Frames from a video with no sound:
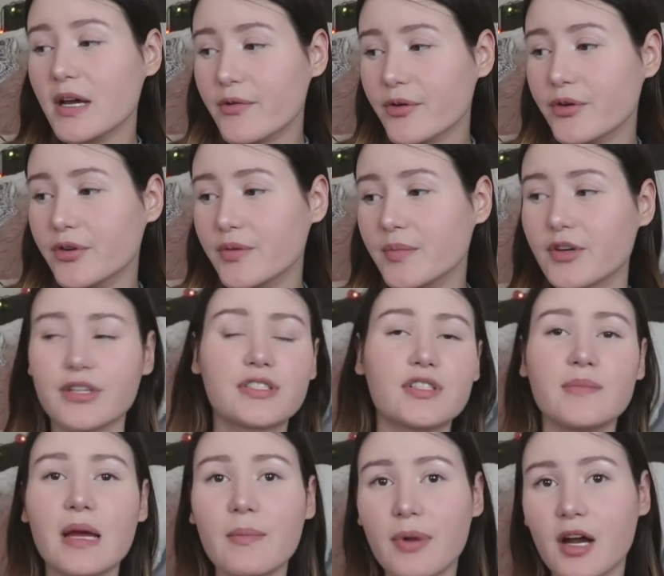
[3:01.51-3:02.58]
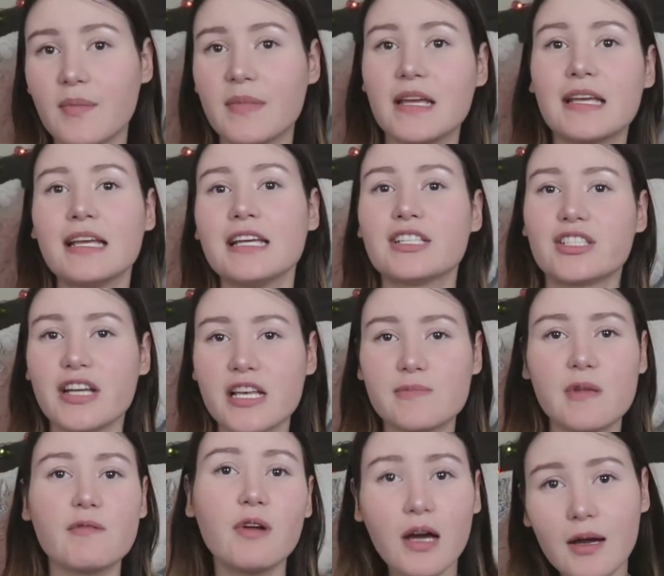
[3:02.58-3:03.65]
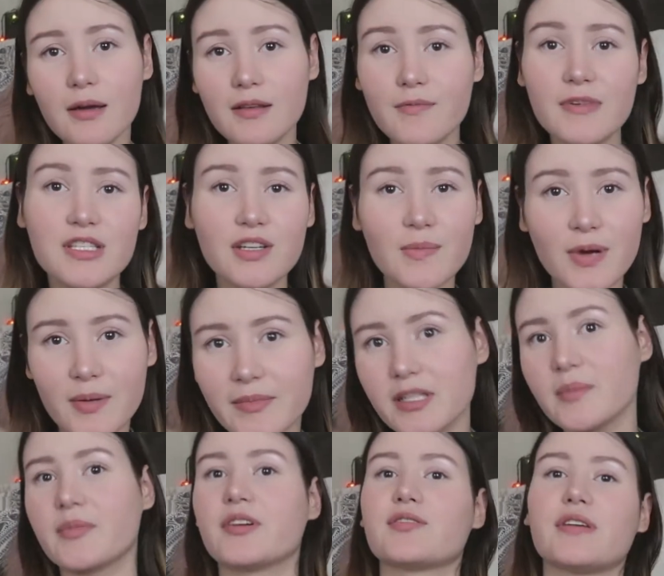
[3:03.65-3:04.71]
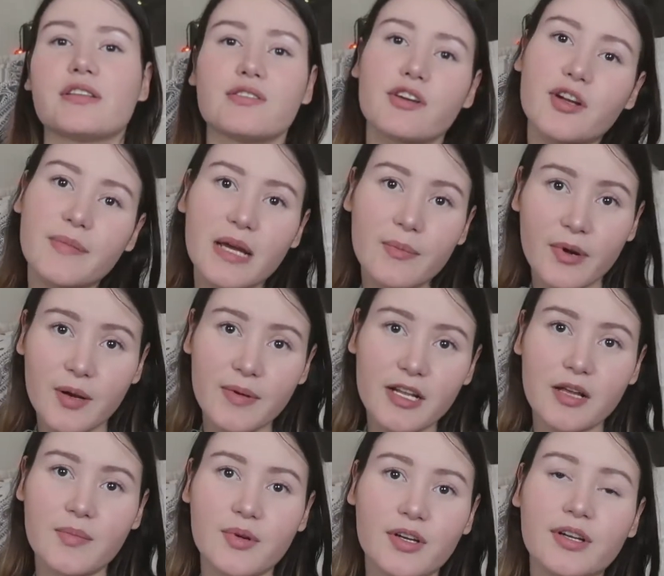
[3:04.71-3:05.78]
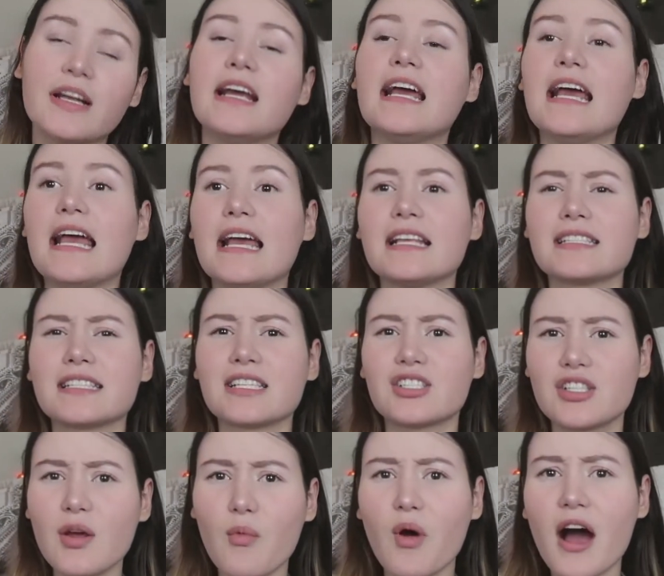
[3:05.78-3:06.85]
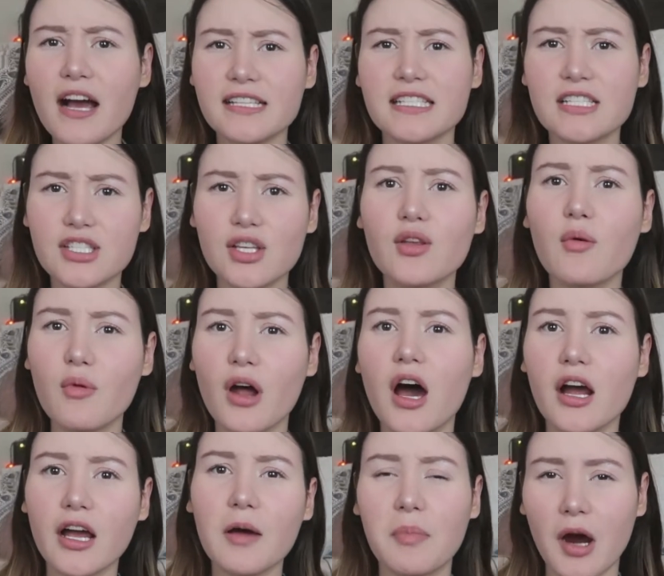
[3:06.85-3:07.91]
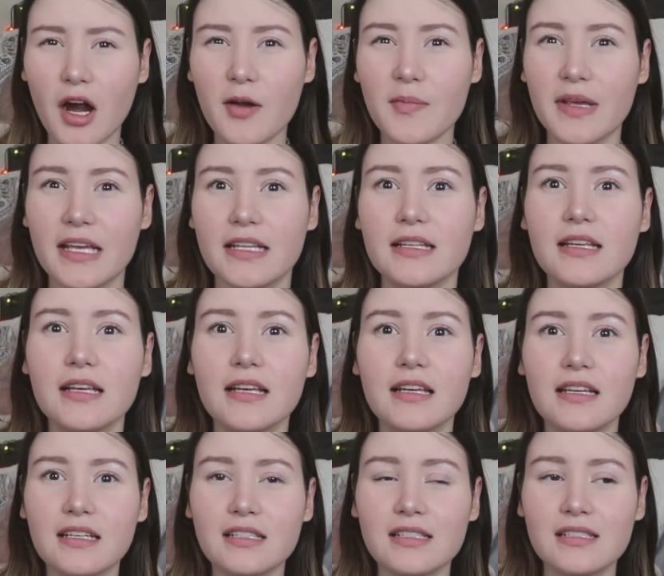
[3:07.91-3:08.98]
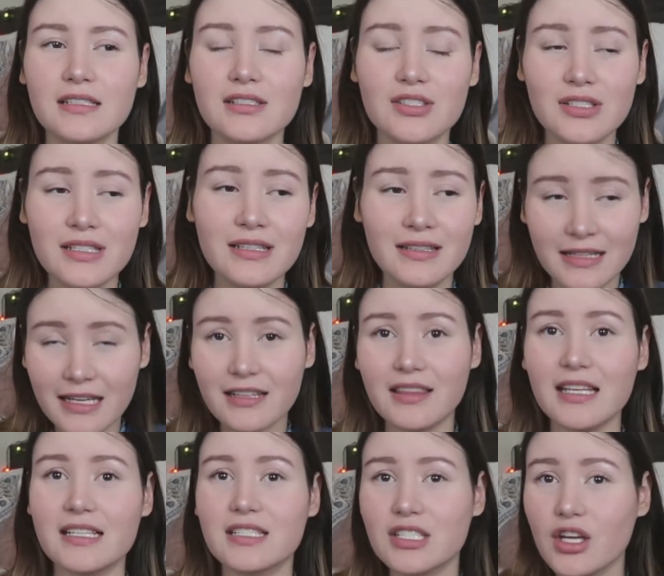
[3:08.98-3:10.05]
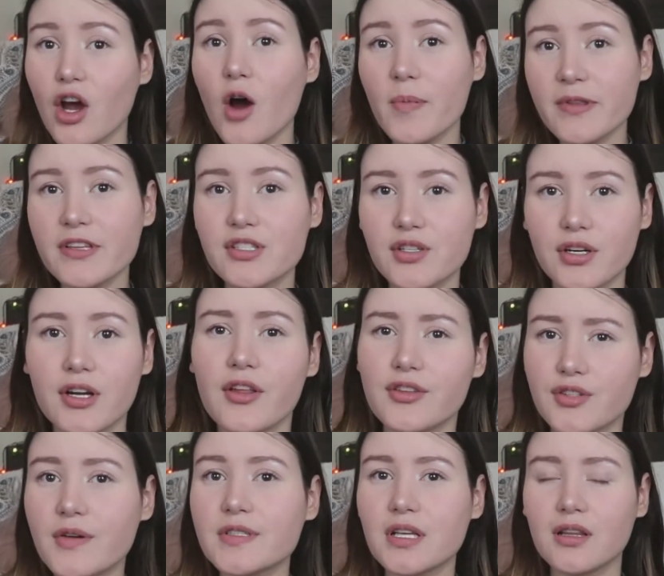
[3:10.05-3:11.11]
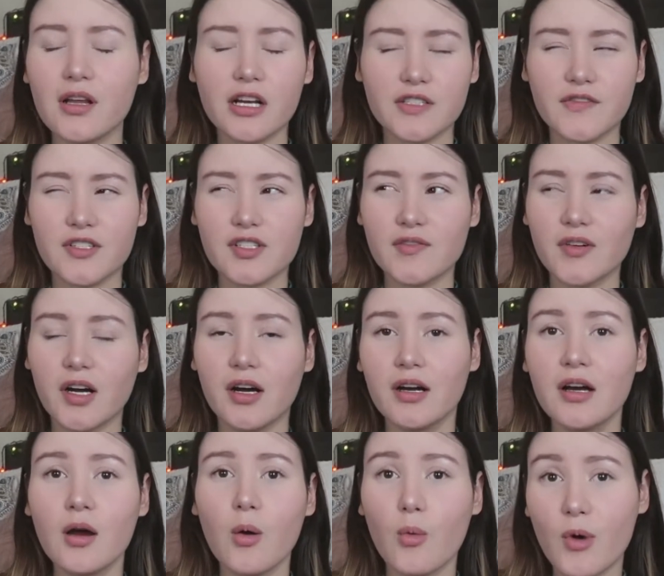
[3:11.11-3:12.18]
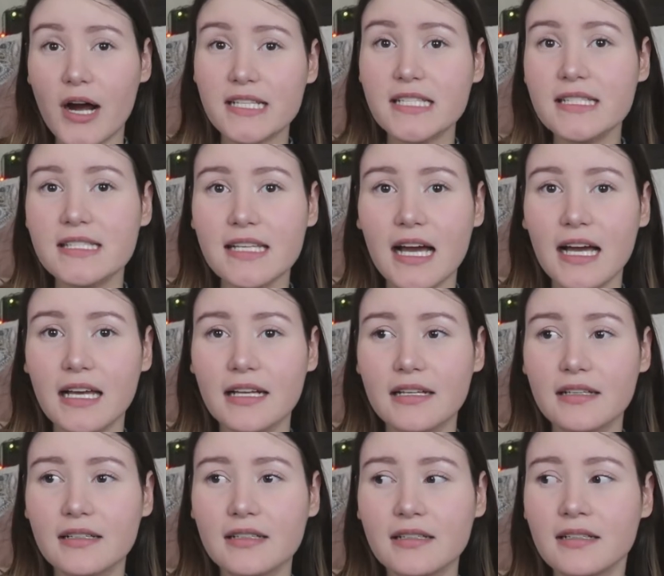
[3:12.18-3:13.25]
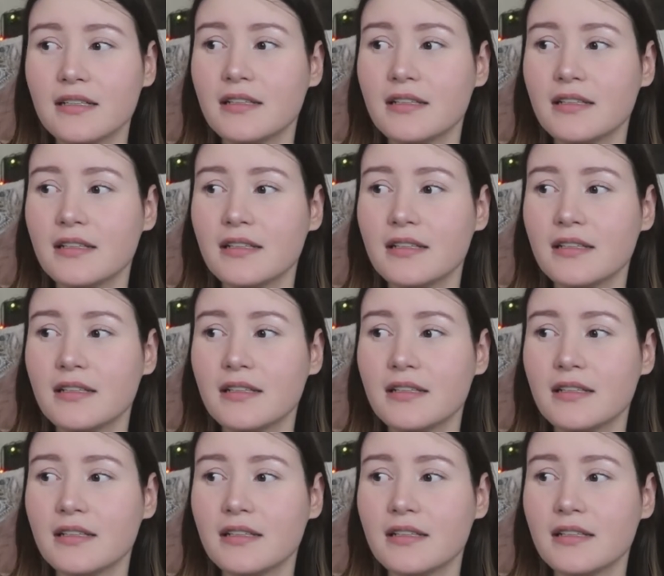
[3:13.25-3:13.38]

my room or to my apartment, she asked me, what's your apartment number? So I told her my apartment number, and she walked into the wrong apartment. Think this, she opened the door was unlocked first of all, walked inside,